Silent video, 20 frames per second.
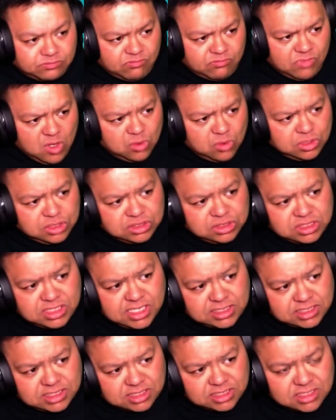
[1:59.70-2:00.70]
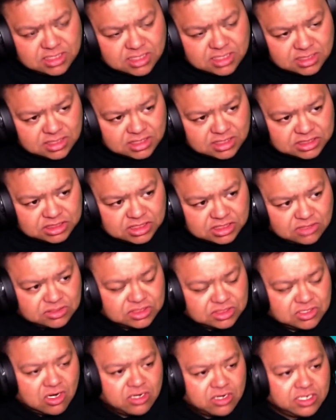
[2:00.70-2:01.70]
We'll usually get the show
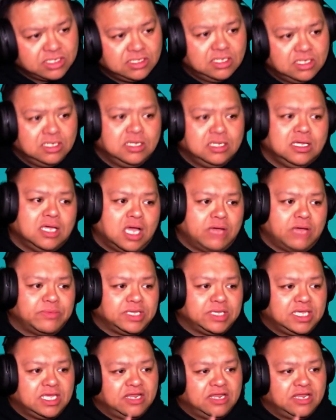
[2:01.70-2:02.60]
started. Again,